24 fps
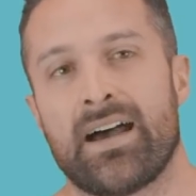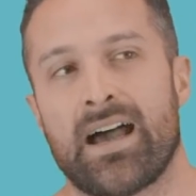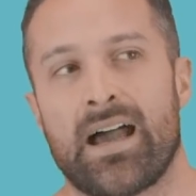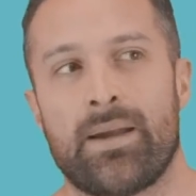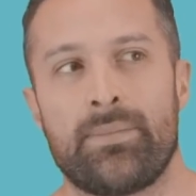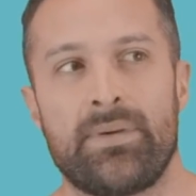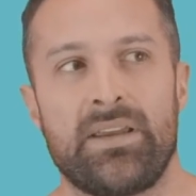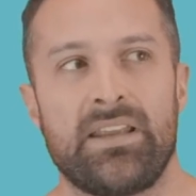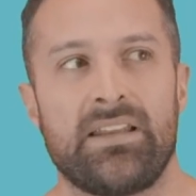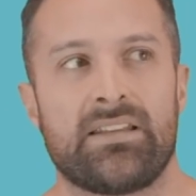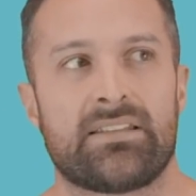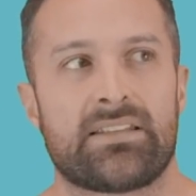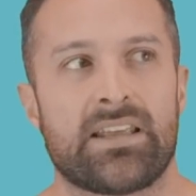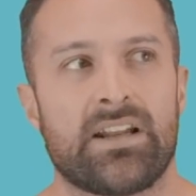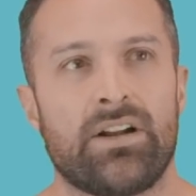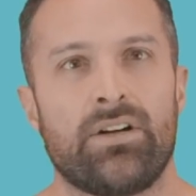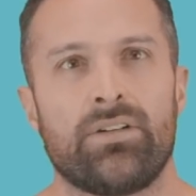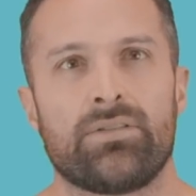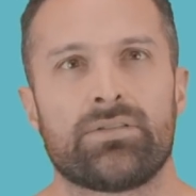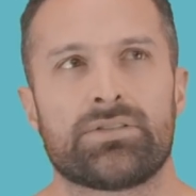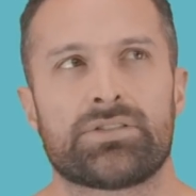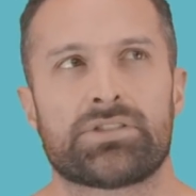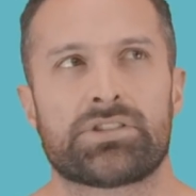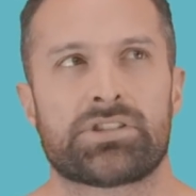I mean, they
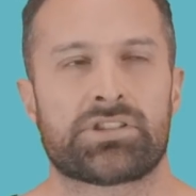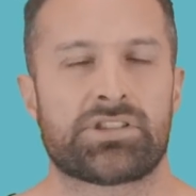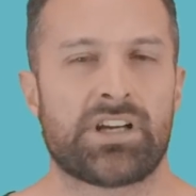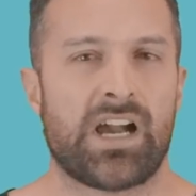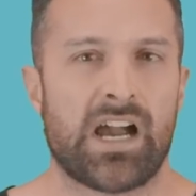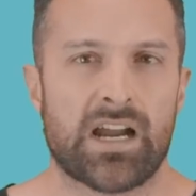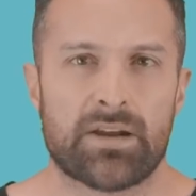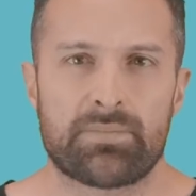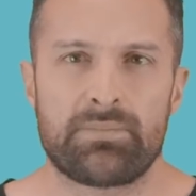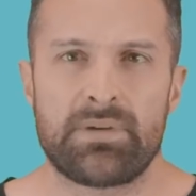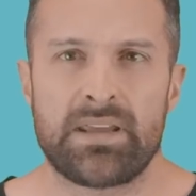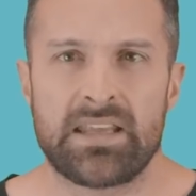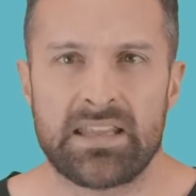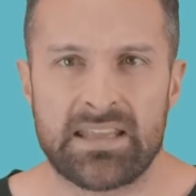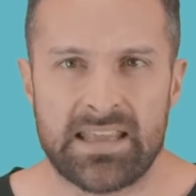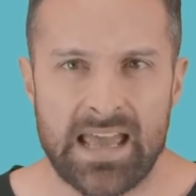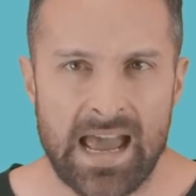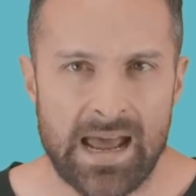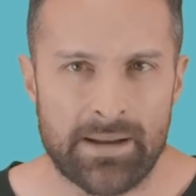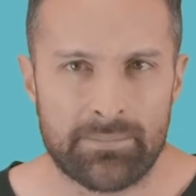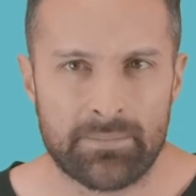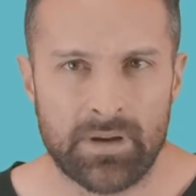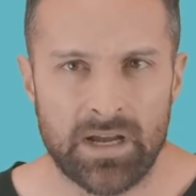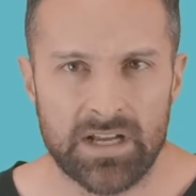don't shock me
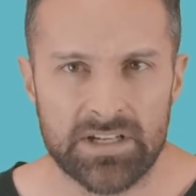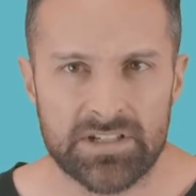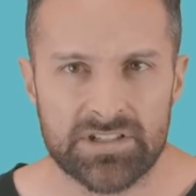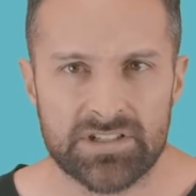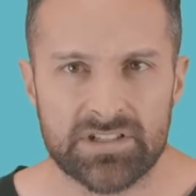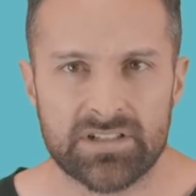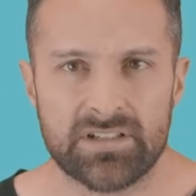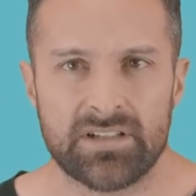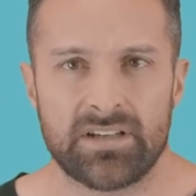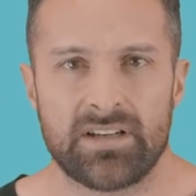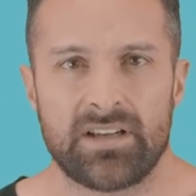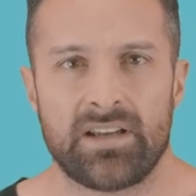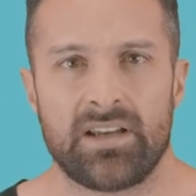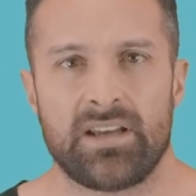that much,